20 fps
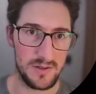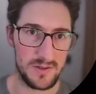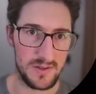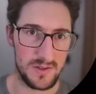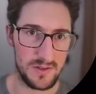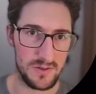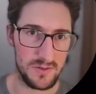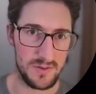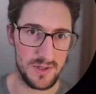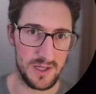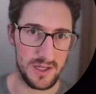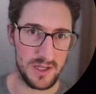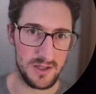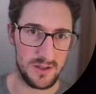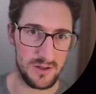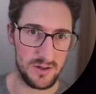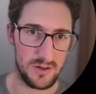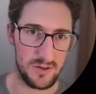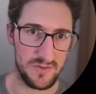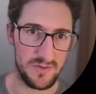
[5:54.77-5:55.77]
So we can
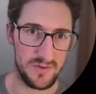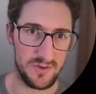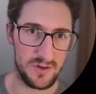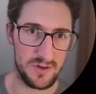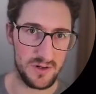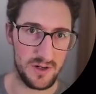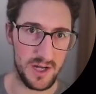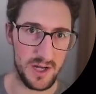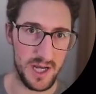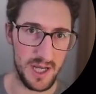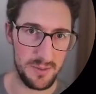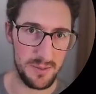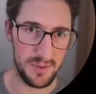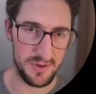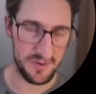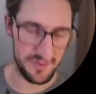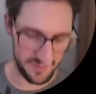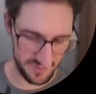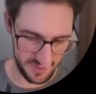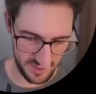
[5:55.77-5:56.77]
go for
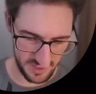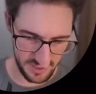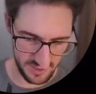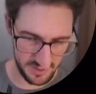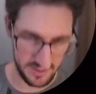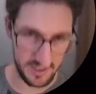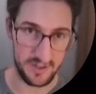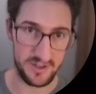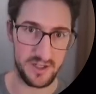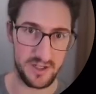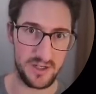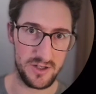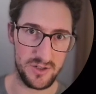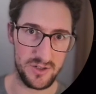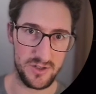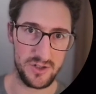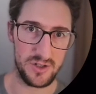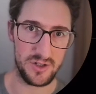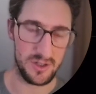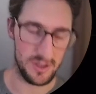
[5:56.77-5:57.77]
hyperfine
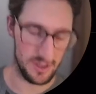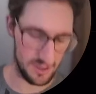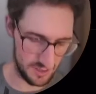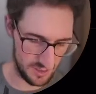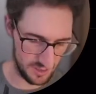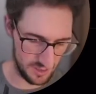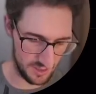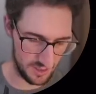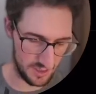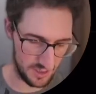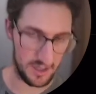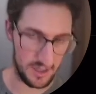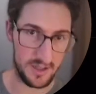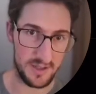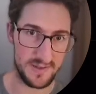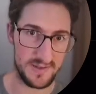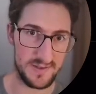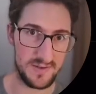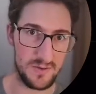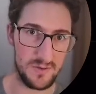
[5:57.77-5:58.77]
dash.
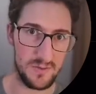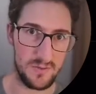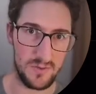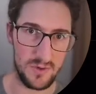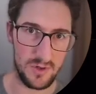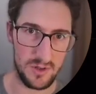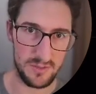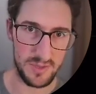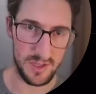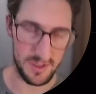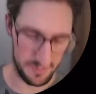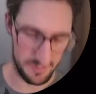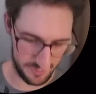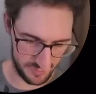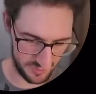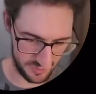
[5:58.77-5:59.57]
Let's warm up